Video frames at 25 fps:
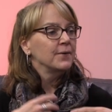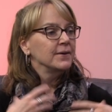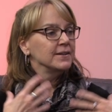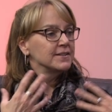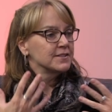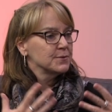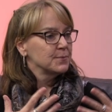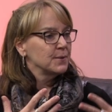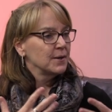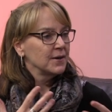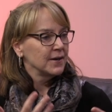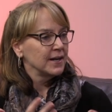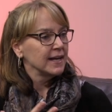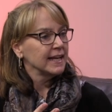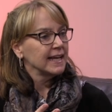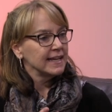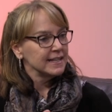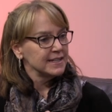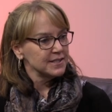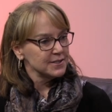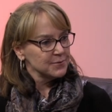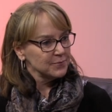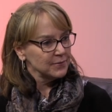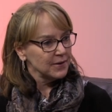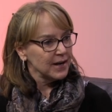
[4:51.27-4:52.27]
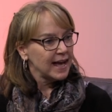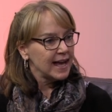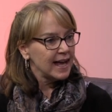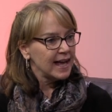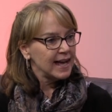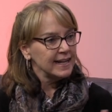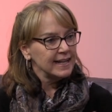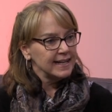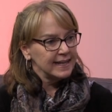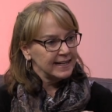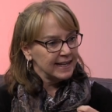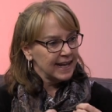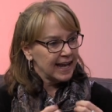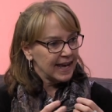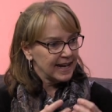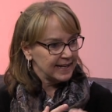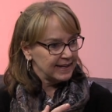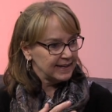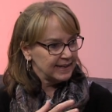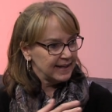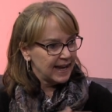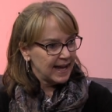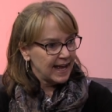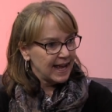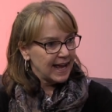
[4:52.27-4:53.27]
it's where it gets red and,
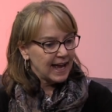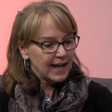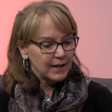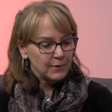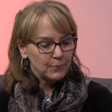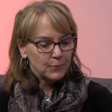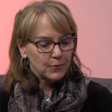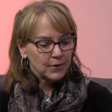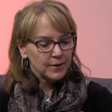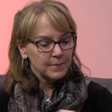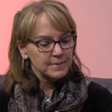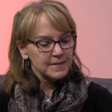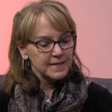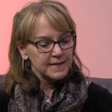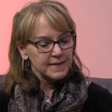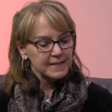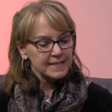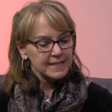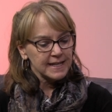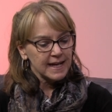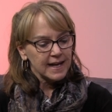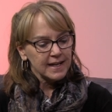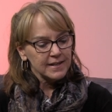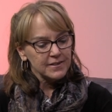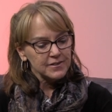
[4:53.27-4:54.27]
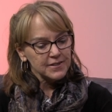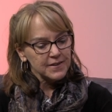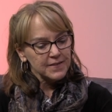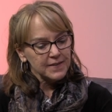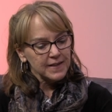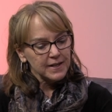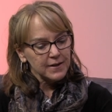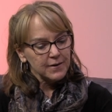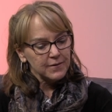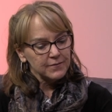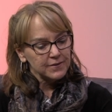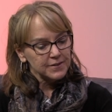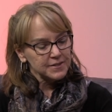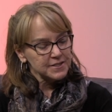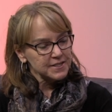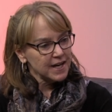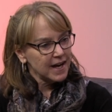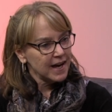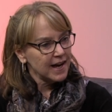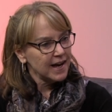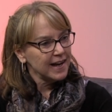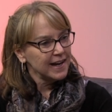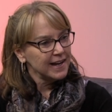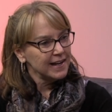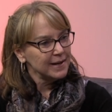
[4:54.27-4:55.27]
and, and warm to the touch. And then over
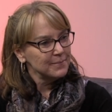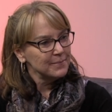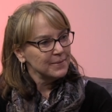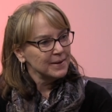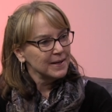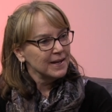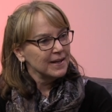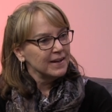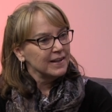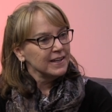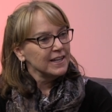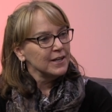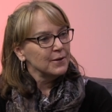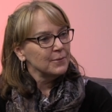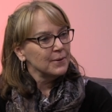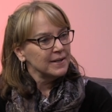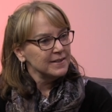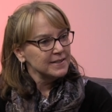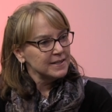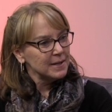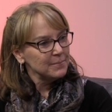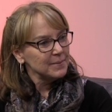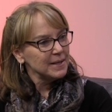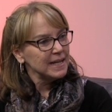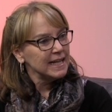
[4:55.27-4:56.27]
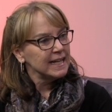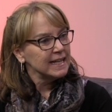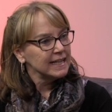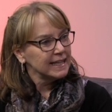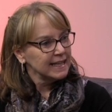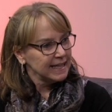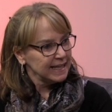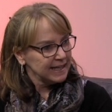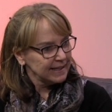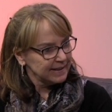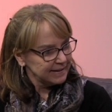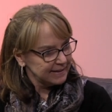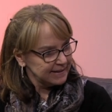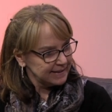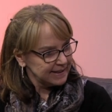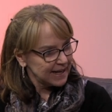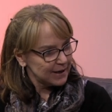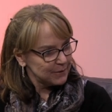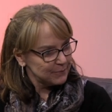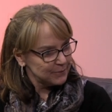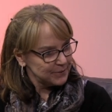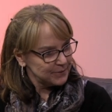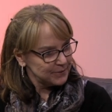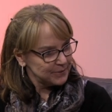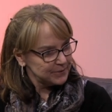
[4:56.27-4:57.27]
time, you end up healing that
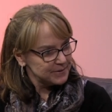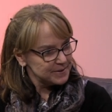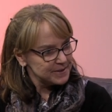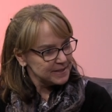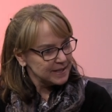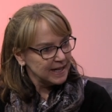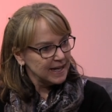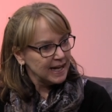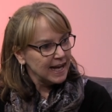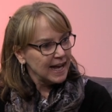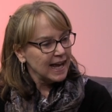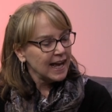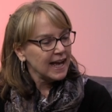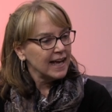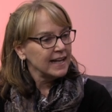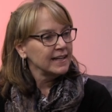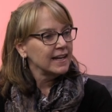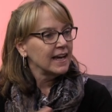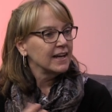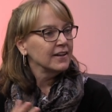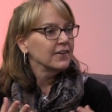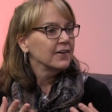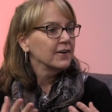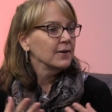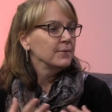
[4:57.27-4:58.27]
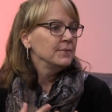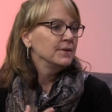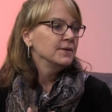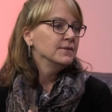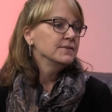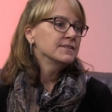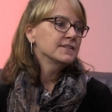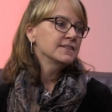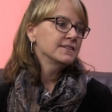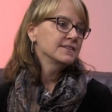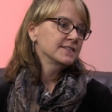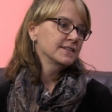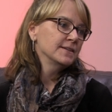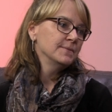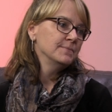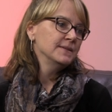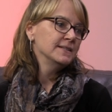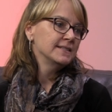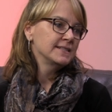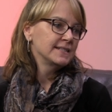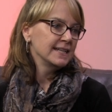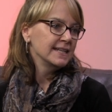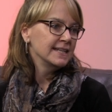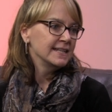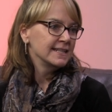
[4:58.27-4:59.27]
wound. Mm-hmm. And, and our immune system
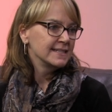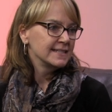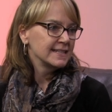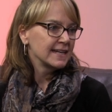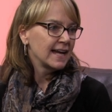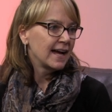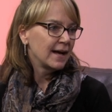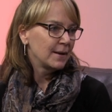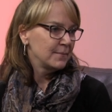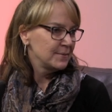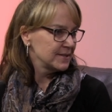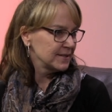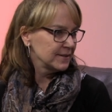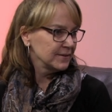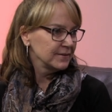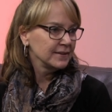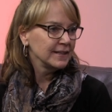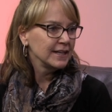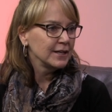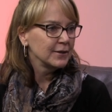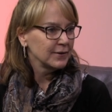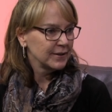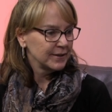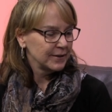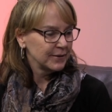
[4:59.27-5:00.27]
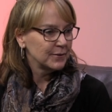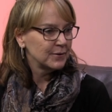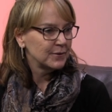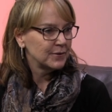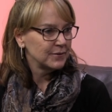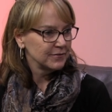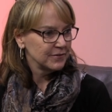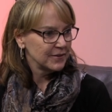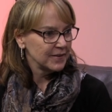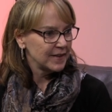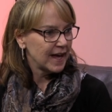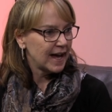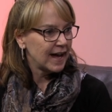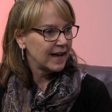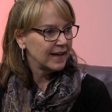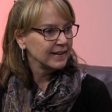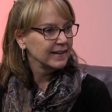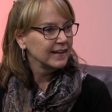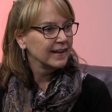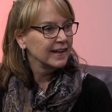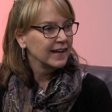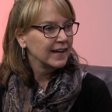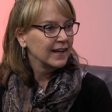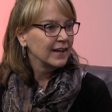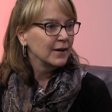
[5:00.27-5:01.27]
is, is absolutely critical for that.
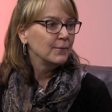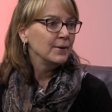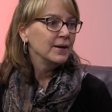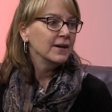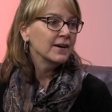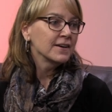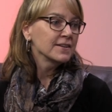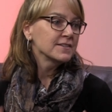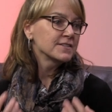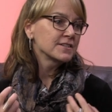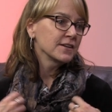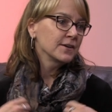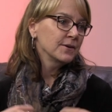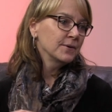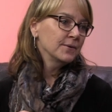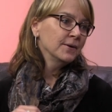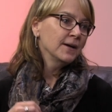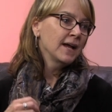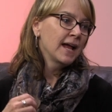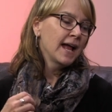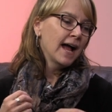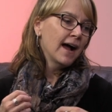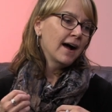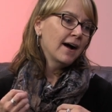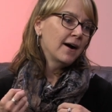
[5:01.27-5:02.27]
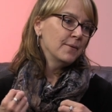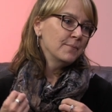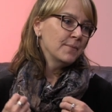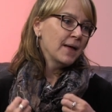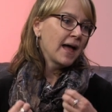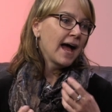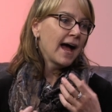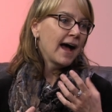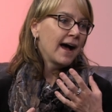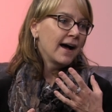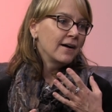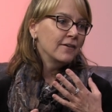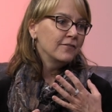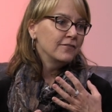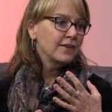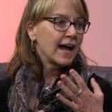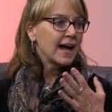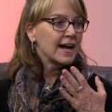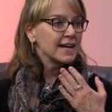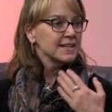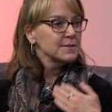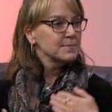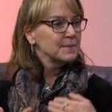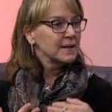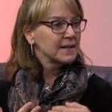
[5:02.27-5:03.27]
We also um, have
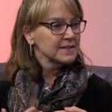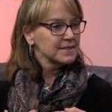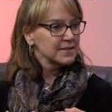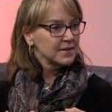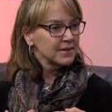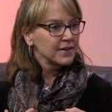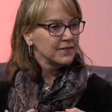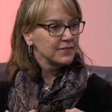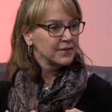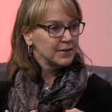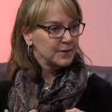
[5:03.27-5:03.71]
aspects of our,